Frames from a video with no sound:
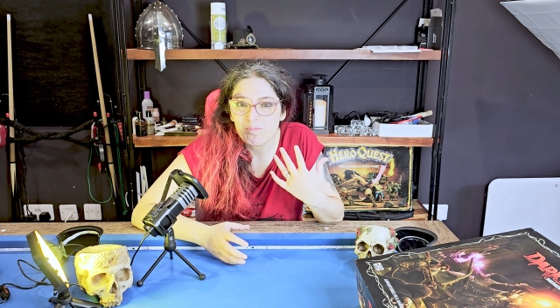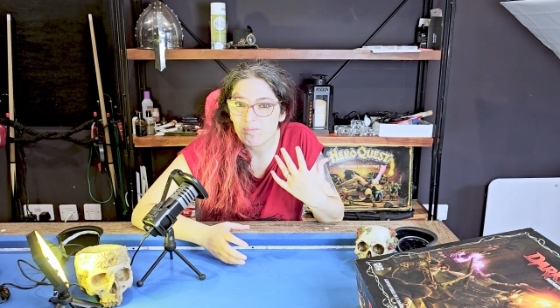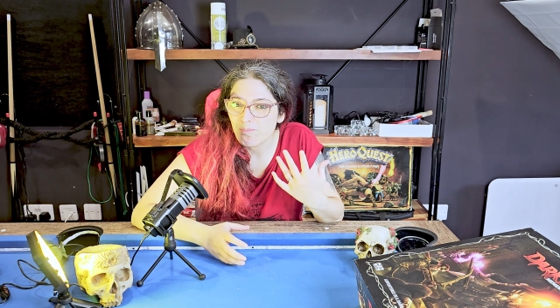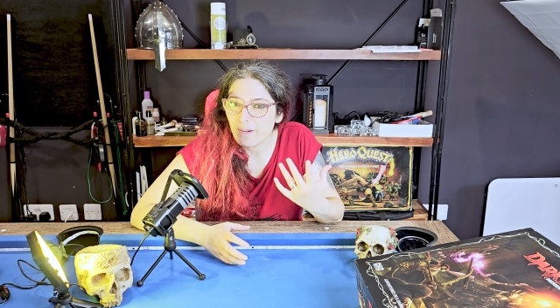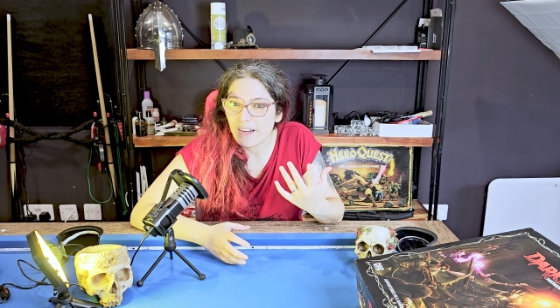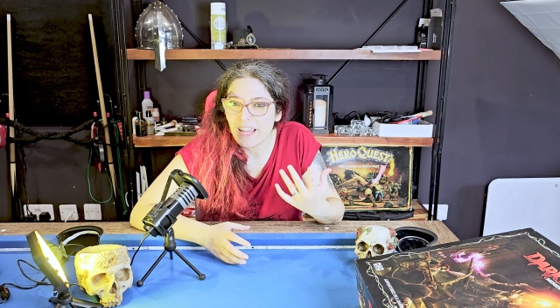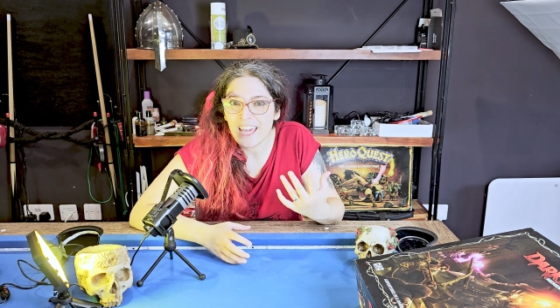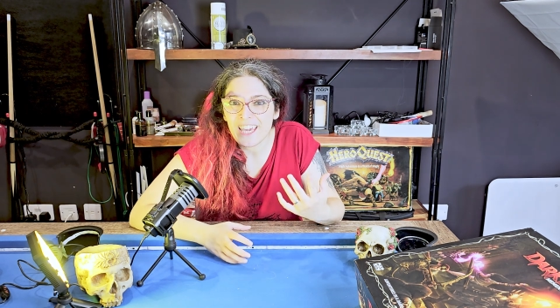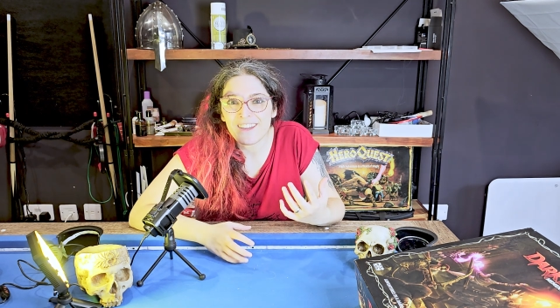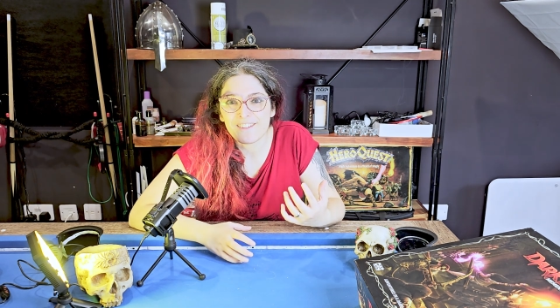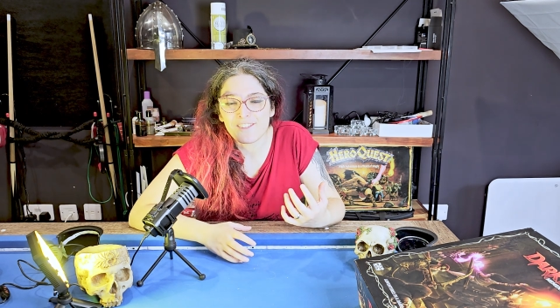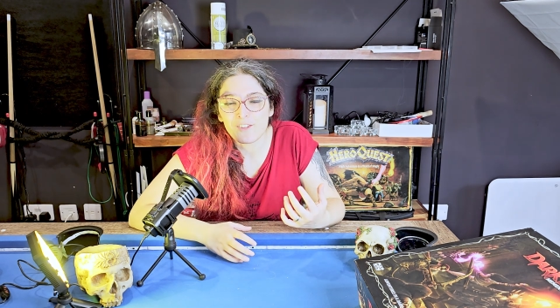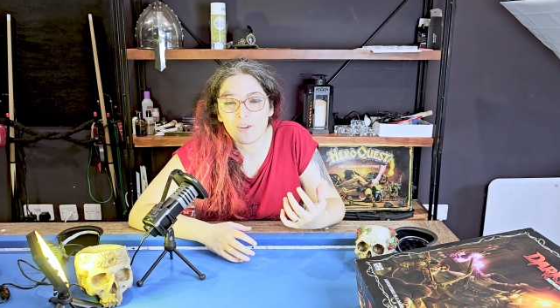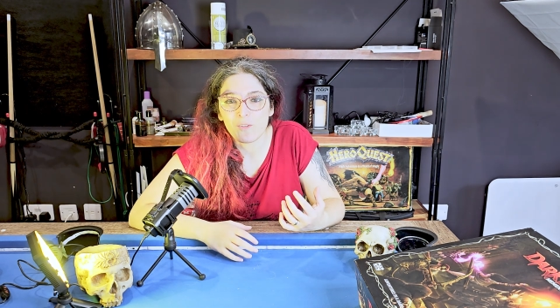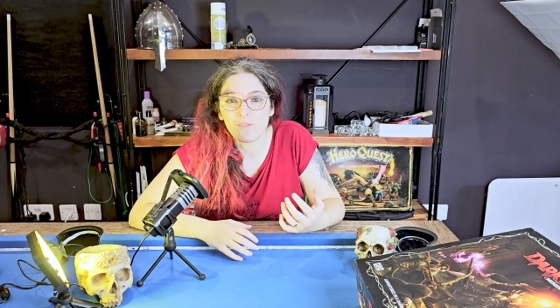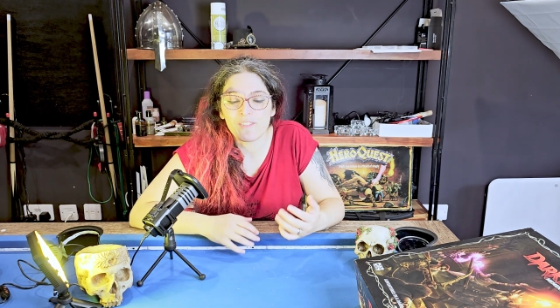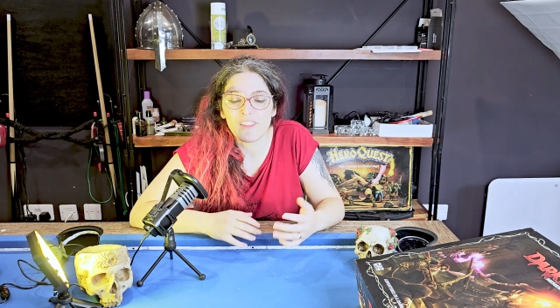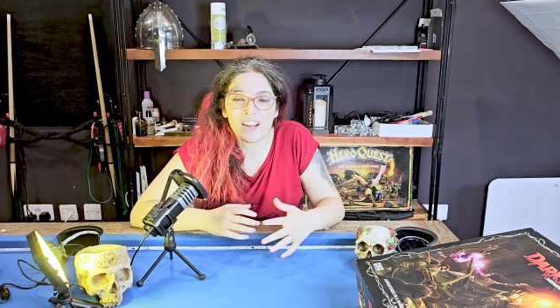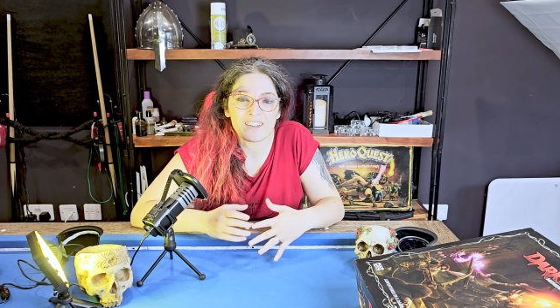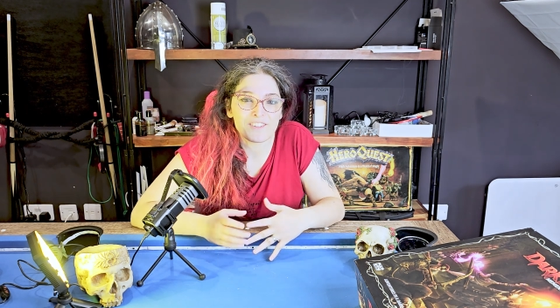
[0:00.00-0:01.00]
Players
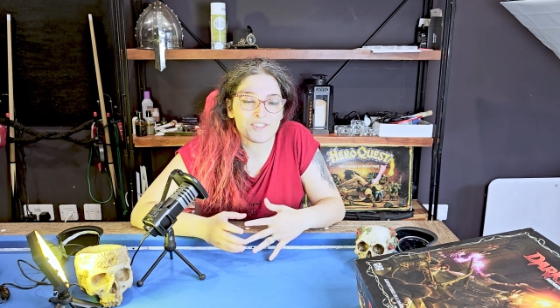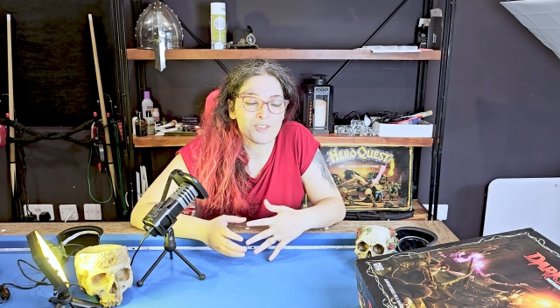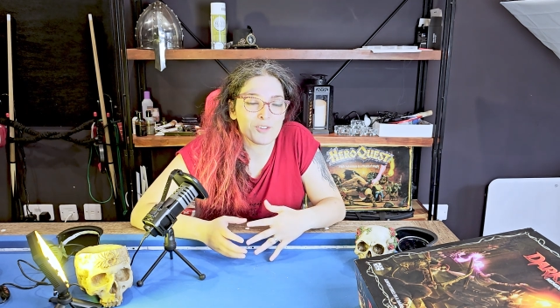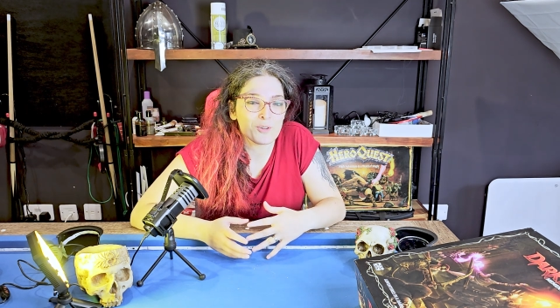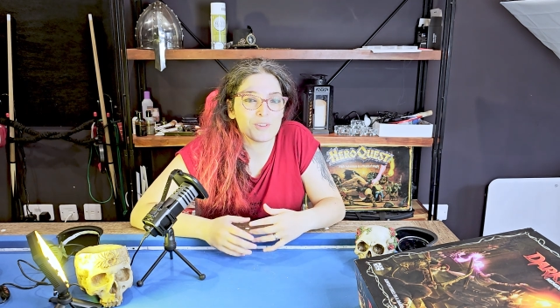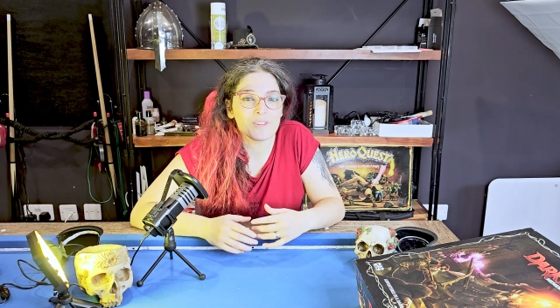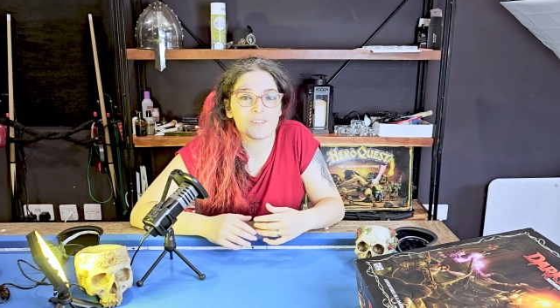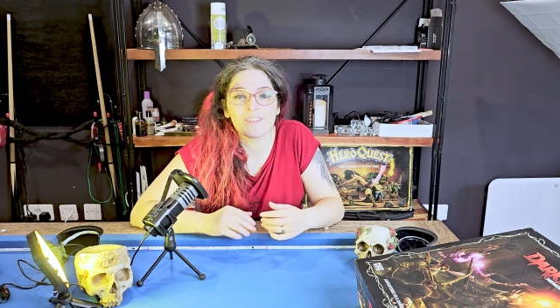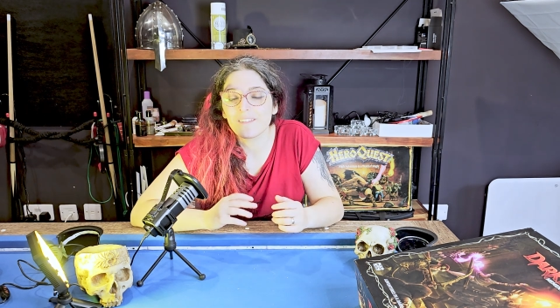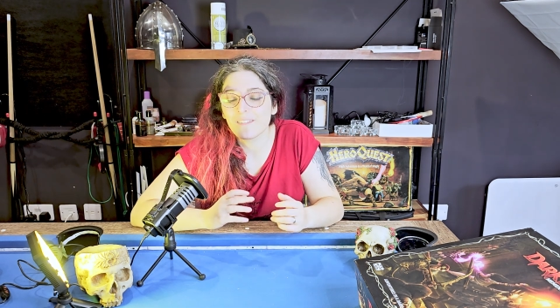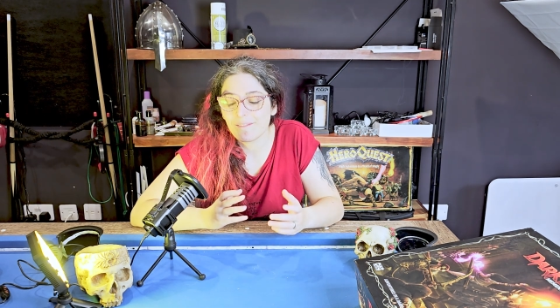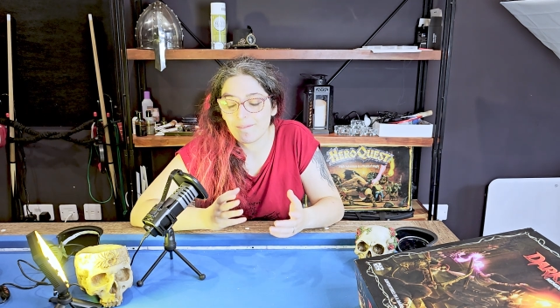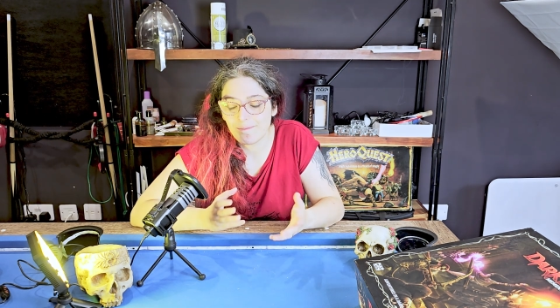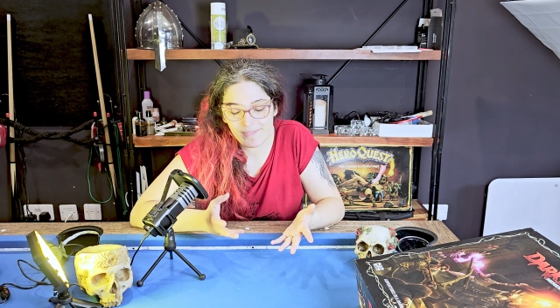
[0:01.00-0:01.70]
of Dark Souls,